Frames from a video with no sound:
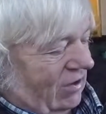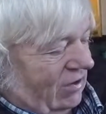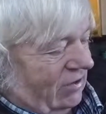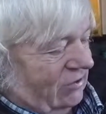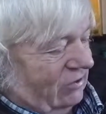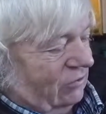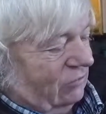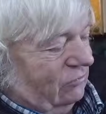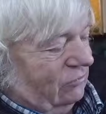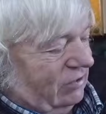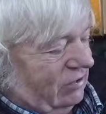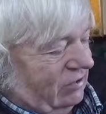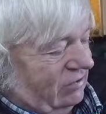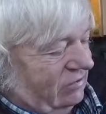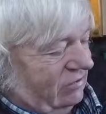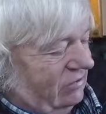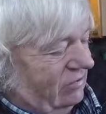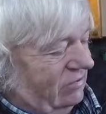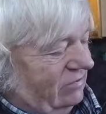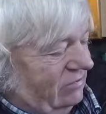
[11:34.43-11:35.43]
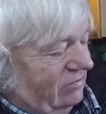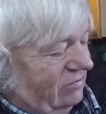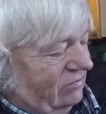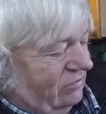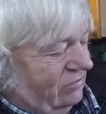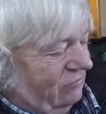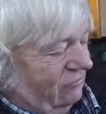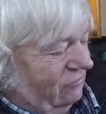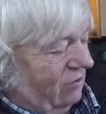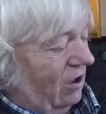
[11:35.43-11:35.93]
Union,
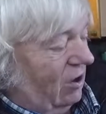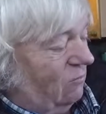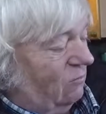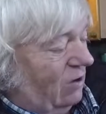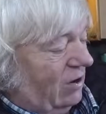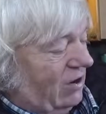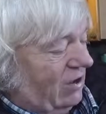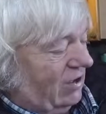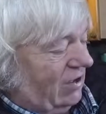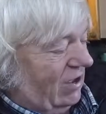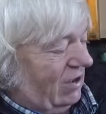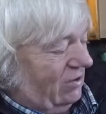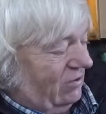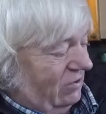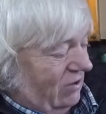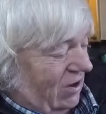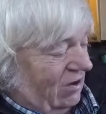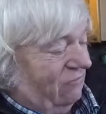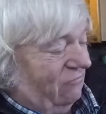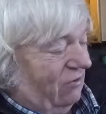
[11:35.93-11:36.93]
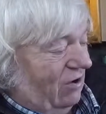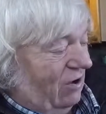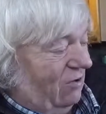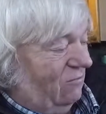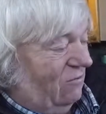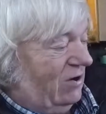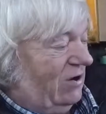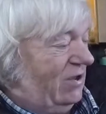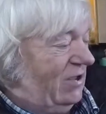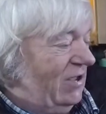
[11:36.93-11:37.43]
Railway again, and
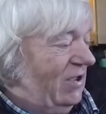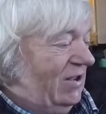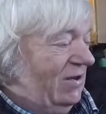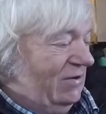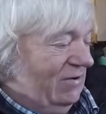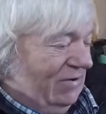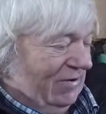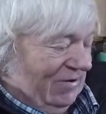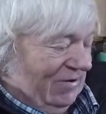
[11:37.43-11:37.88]
Railway again.